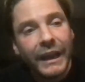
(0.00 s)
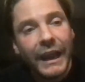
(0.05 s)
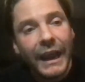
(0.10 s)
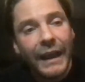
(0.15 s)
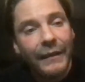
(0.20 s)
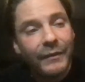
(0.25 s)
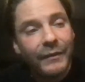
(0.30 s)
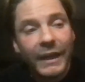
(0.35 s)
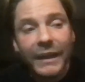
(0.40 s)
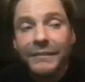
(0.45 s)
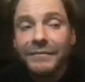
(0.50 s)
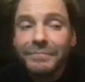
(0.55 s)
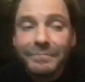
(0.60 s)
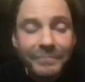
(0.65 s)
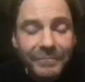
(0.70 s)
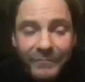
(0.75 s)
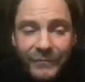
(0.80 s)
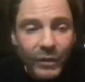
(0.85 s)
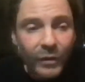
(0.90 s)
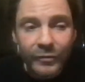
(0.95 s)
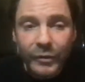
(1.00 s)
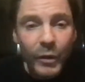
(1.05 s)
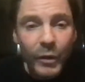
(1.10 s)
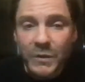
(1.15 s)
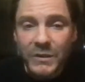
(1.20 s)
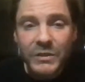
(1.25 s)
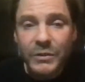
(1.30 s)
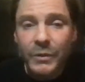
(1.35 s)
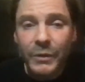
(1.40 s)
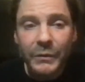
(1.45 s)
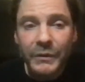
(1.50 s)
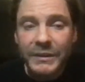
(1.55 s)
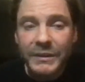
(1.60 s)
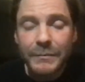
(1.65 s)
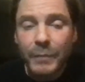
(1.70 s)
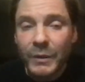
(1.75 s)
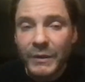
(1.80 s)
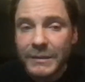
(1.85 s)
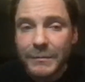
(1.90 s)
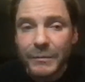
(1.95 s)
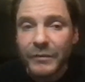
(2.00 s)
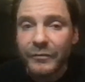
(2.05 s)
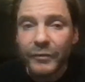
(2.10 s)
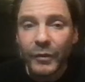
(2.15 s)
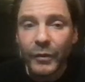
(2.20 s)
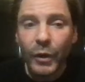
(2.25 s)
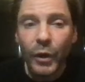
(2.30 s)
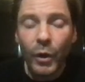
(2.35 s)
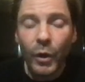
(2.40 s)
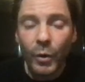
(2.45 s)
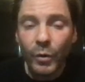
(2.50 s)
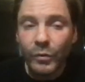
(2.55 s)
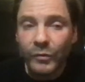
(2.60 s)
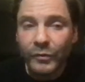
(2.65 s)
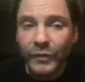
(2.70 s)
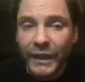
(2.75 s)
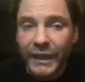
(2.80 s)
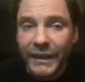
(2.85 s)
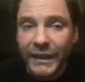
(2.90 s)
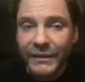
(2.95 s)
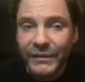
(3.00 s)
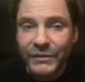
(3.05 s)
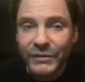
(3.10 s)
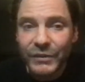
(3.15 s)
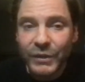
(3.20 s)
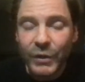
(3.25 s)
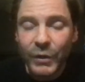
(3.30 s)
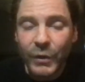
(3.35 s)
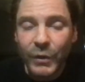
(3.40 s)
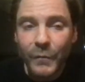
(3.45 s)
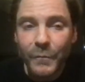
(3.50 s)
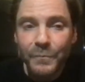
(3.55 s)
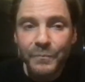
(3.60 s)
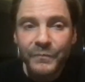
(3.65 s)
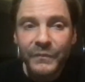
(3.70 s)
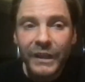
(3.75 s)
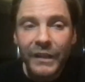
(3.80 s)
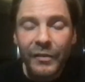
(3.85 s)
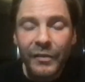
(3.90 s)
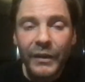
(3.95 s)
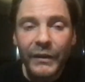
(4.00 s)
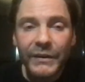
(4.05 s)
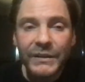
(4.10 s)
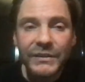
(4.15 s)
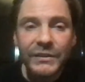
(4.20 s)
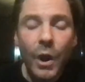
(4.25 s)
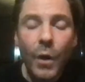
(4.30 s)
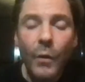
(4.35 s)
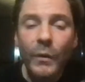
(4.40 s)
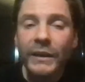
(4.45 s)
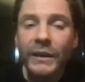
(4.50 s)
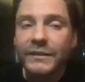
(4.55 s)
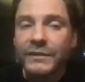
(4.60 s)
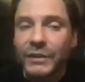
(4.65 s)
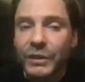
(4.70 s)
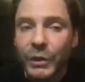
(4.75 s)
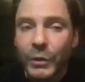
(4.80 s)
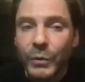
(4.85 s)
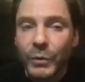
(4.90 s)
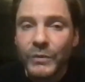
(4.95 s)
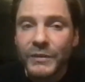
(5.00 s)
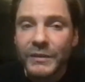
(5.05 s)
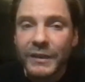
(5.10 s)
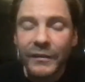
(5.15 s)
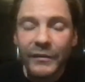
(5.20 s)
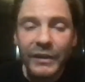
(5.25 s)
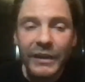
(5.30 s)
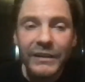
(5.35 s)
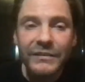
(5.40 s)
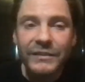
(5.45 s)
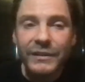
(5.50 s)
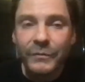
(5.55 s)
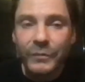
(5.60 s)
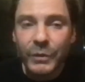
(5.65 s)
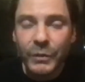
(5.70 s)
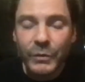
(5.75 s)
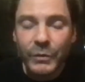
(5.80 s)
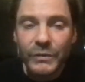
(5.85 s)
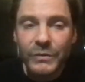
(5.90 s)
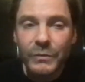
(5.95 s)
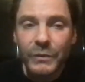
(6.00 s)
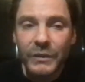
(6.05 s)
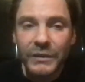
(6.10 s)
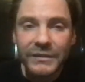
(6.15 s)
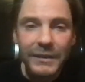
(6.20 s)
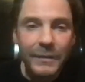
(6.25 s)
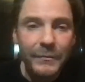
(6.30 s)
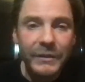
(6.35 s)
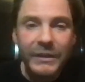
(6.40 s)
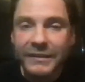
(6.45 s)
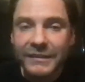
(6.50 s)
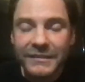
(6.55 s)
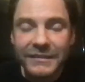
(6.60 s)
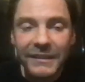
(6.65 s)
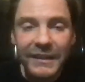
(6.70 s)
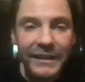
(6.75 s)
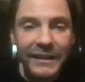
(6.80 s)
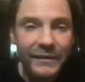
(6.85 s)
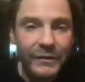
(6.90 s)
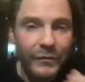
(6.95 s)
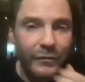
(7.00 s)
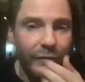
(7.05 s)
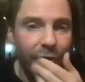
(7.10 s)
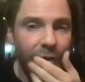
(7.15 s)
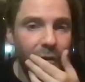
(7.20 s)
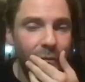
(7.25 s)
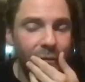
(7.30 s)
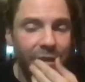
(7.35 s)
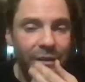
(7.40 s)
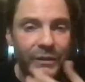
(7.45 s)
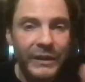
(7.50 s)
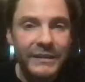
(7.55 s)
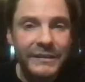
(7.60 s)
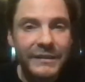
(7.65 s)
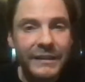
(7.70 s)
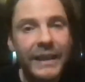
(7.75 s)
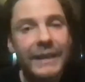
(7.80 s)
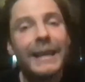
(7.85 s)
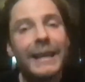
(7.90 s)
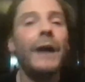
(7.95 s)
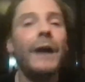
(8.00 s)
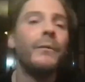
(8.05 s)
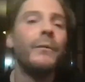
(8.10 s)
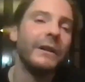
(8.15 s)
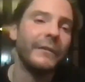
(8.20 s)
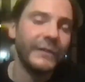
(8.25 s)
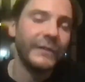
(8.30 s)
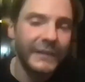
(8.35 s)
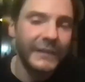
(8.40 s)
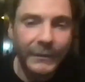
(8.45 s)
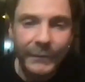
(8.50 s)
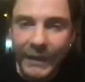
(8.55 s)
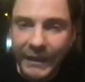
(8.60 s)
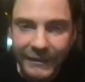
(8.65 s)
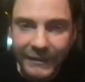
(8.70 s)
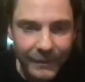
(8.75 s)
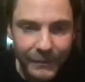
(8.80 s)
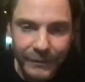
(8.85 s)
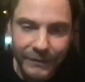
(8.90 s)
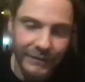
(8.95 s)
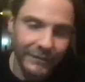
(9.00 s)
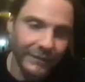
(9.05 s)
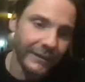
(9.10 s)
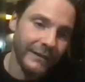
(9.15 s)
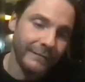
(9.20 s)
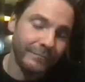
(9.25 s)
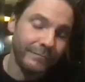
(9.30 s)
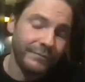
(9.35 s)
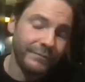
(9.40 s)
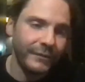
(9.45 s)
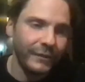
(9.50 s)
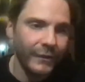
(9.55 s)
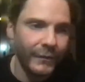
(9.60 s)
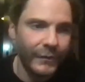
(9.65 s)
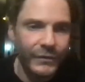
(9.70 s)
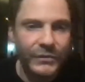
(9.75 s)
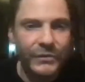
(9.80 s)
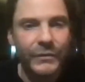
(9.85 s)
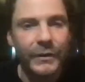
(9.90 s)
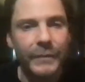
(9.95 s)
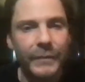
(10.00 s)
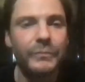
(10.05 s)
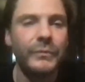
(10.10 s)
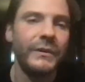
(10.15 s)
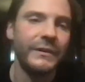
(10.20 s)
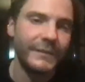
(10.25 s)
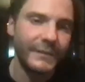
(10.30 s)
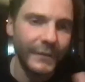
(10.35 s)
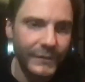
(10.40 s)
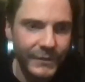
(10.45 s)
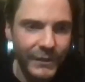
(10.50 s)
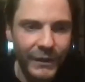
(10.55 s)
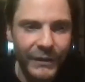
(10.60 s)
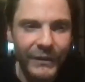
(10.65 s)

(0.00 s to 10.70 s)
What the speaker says: And then, of course, you're responsible for the whole thing. So there is no excuse in the interviews when somebody doesn't like the film that you can say, yeah, well, the director was like, or the script was so.